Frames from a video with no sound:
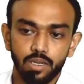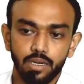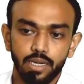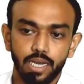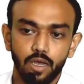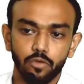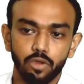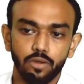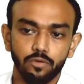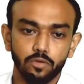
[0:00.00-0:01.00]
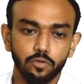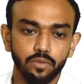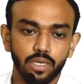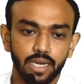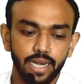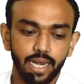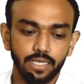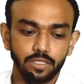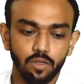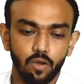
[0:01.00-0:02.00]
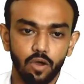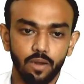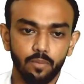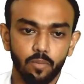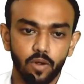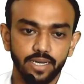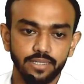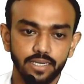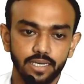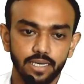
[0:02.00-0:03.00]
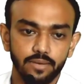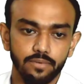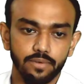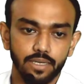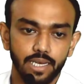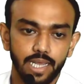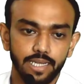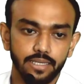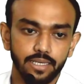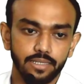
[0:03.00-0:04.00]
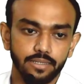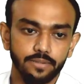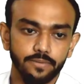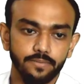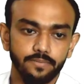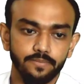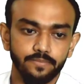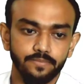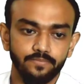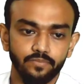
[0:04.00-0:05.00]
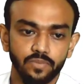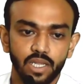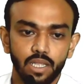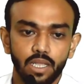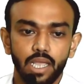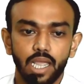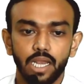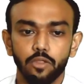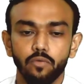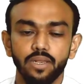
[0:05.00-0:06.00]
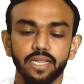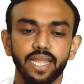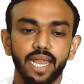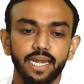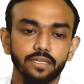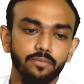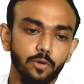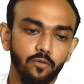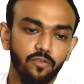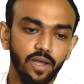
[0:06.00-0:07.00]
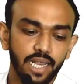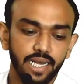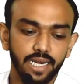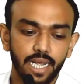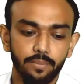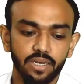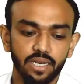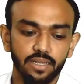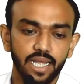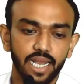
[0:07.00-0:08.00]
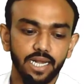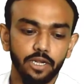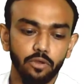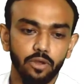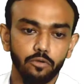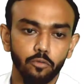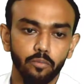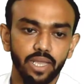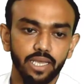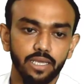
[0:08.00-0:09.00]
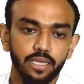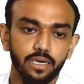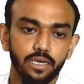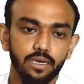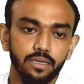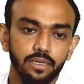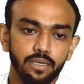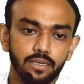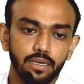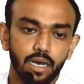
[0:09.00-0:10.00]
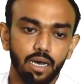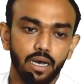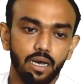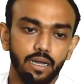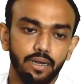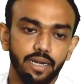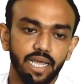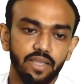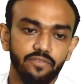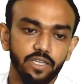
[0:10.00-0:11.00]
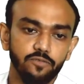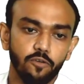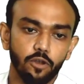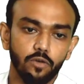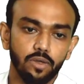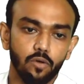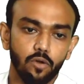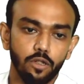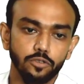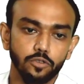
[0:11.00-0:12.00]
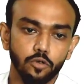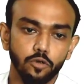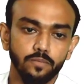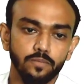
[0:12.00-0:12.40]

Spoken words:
Now you have to connect all points here like this, and you will get the profile. And after that you have to make here knife edge follower also